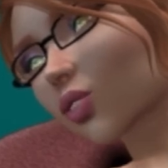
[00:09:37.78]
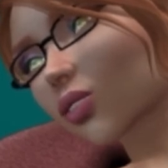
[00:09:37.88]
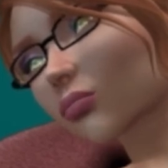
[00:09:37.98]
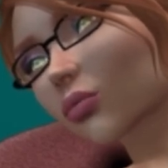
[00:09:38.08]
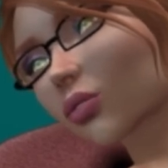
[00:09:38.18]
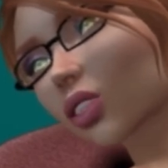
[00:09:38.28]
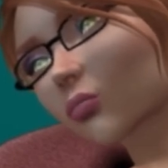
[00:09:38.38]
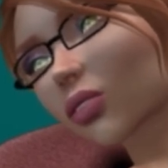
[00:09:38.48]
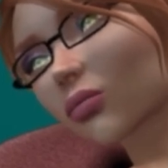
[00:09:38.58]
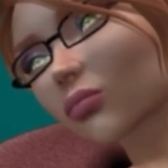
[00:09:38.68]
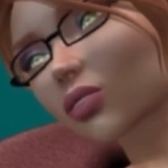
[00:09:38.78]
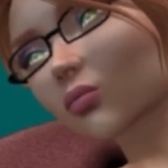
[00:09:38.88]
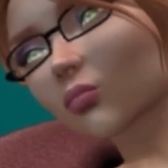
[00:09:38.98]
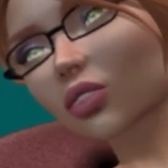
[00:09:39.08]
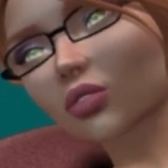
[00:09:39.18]
it's almost
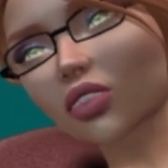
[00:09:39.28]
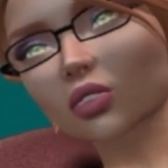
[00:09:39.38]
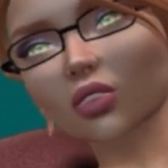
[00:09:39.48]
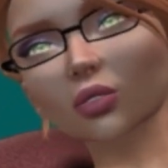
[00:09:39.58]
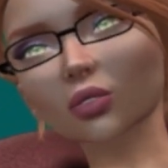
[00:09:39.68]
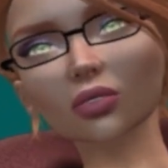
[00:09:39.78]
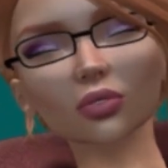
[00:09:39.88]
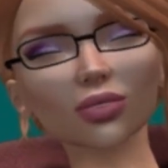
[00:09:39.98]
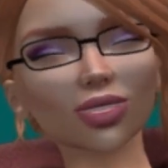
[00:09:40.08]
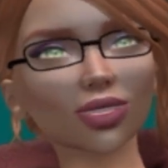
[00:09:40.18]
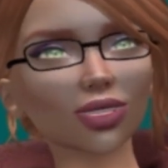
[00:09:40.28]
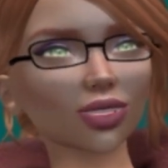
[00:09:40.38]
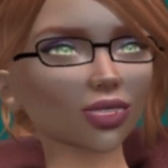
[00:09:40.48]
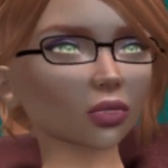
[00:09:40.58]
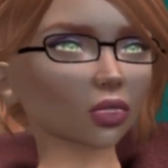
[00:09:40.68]
impossible for me to lose the weight like normal
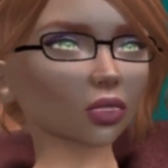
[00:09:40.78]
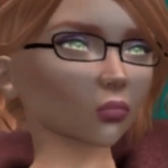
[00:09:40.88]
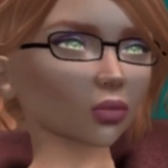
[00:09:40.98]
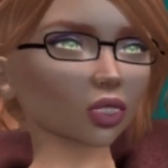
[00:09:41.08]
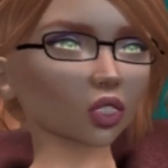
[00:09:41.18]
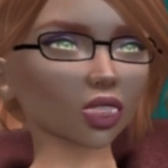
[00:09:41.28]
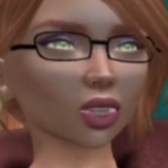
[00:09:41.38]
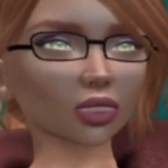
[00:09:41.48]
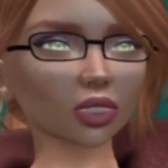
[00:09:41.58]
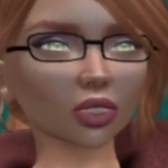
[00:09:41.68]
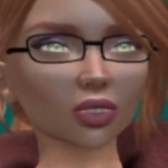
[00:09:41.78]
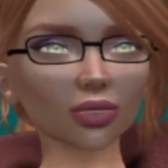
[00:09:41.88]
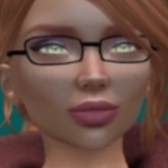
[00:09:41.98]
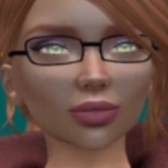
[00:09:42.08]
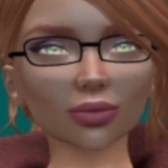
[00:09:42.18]
people.
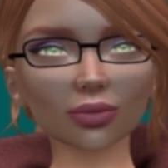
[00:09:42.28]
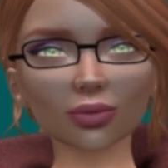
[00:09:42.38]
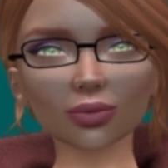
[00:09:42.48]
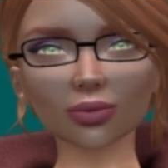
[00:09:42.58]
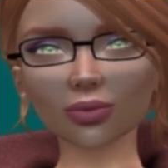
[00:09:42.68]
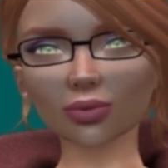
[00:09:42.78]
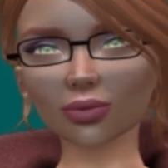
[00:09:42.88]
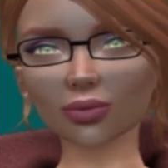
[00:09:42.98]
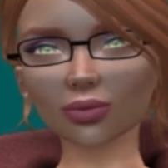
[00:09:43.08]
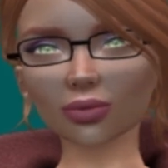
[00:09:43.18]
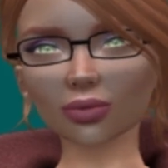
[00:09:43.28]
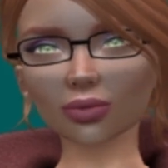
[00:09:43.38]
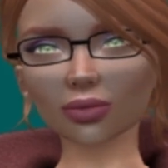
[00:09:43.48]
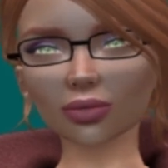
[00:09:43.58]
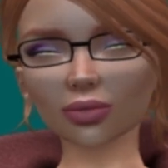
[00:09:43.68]
Yes, I can do it by
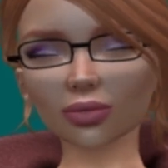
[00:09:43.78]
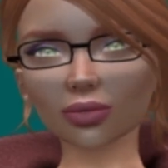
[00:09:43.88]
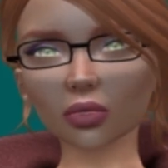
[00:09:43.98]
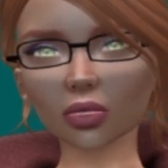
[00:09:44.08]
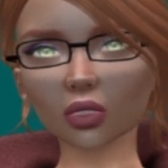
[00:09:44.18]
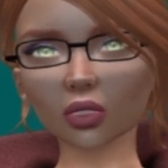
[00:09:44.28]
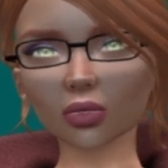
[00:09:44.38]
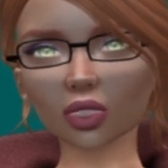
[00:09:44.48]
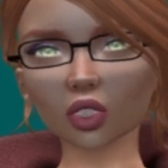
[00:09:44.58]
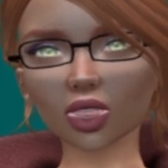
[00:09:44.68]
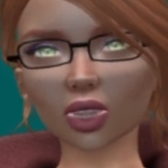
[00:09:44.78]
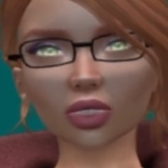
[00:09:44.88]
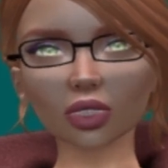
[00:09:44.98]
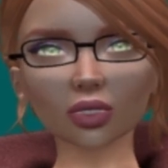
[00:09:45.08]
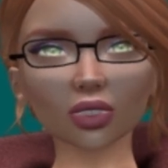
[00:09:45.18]
my diet, things
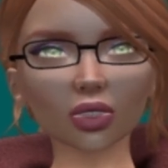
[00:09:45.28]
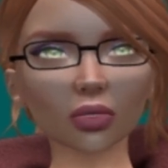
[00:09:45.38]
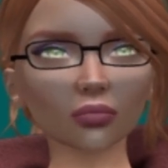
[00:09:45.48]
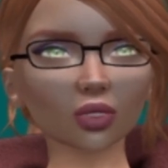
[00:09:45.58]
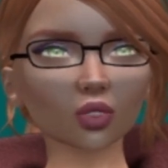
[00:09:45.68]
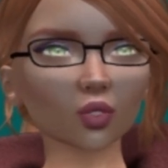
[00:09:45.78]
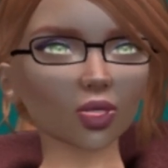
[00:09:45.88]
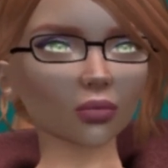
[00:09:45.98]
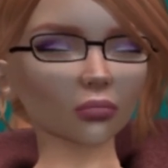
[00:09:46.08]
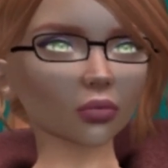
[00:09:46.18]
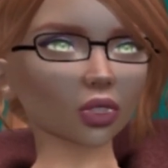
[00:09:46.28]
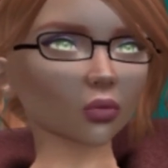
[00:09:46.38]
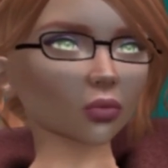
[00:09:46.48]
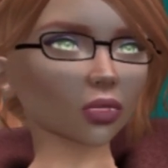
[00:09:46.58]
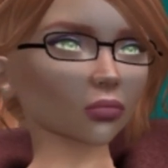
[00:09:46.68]
like that.
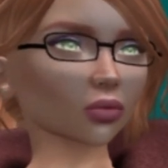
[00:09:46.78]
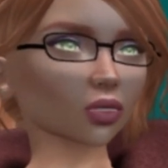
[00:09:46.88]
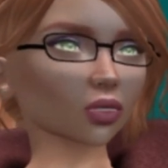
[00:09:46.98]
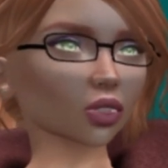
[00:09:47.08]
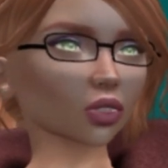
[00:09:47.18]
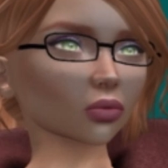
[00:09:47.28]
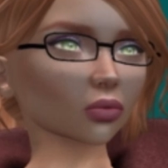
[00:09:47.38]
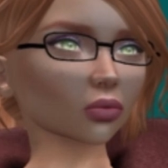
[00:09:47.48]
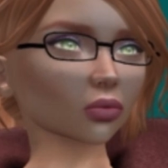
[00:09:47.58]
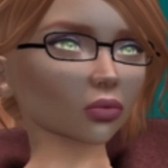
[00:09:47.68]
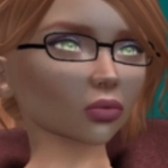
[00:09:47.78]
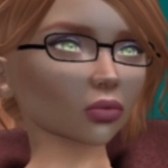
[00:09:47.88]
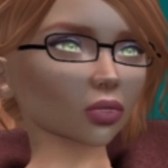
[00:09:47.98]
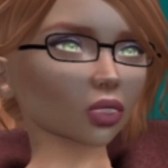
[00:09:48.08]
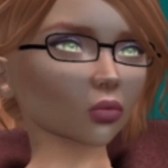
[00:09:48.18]
But it makes it
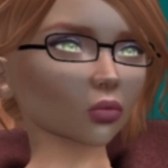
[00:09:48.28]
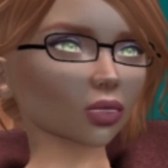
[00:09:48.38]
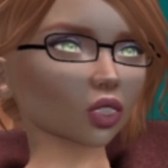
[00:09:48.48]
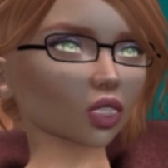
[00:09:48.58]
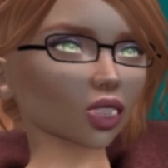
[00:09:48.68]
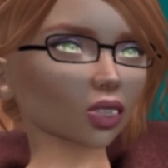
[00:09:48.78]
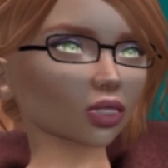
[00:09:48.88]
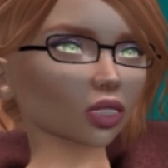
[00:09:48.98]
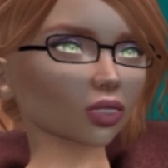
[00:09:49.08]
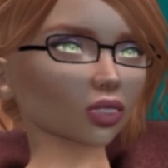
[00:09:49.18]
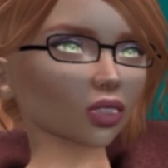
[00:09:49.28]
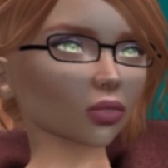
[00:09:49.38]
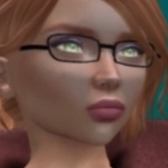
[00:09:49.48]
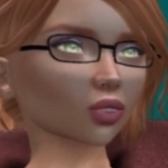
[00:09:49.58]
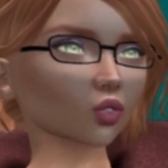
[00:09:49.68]
very hard when you're
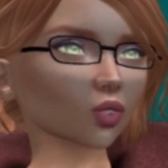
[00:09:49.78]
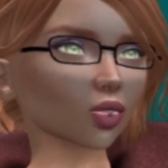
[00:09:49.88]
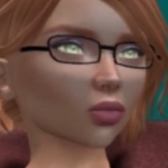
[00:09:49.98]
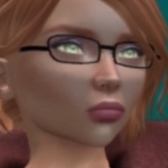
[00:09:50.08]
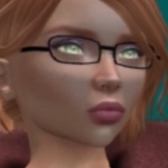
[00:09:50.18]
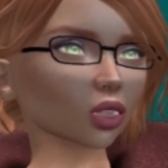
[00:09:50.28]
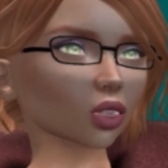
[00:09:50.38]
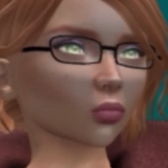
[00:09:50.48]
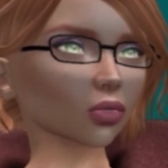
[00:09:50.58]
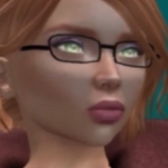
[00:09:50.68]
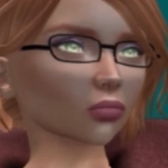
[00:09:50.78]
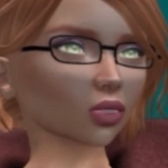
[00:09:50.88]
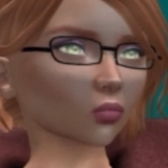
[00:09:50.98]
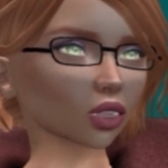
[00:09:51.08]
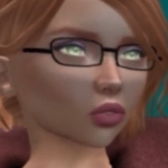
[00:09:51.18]
a low middle
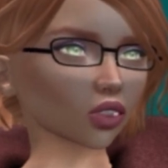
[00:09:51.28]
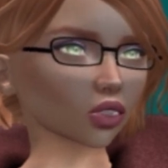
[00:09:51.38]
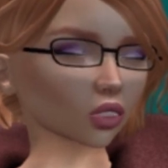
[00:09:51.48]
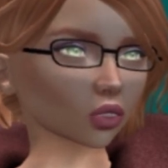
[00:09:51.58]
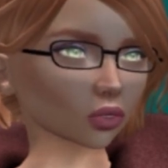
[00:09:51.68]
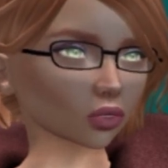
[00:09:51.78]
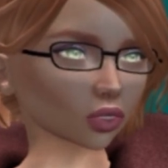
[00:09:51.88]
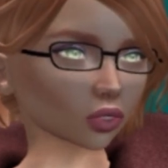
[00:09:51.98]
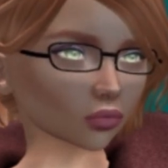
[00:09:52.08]
income family,